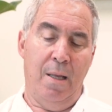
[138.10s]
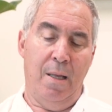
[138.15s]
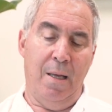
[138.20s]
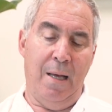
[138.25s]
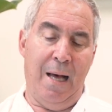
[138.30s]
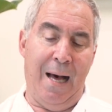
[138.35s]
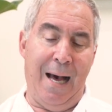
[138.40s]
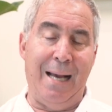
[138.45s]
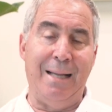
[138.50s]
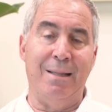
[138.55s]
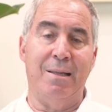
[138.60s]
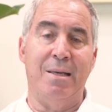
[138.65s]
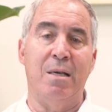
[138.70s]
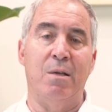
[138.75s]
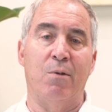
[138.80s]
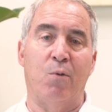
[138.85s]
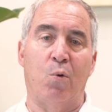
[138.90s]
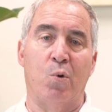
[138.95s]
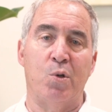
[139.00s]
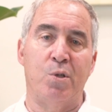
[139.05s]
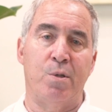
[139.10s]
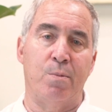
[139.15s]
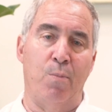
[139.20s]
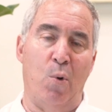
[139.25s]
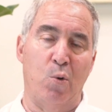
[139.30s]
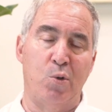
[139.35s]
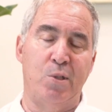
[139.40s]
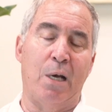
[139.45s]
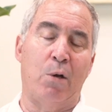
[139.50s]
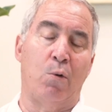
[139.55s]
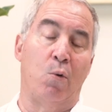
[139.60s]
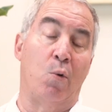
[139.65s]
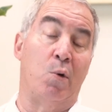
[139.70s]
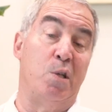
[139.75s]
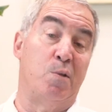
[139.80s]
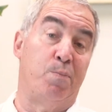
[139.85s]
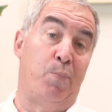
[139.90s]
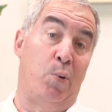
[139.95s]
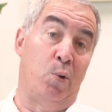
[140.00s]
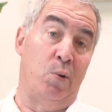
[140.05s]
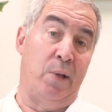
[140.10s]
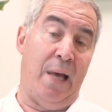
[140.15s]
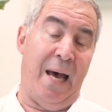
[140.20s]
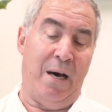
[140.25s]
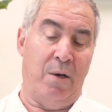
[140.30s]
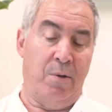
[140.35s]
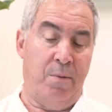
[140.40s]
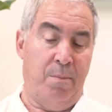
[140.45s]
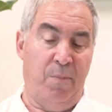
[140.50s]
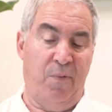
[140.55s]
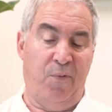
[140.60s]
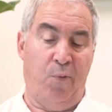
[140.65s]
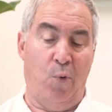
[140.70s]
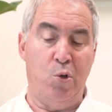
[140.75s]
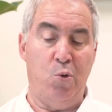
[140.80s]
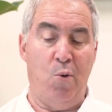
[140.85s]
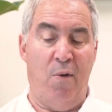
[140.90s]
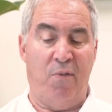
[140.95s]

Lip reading: highly. And of course, most of that chlorine is pulled out before you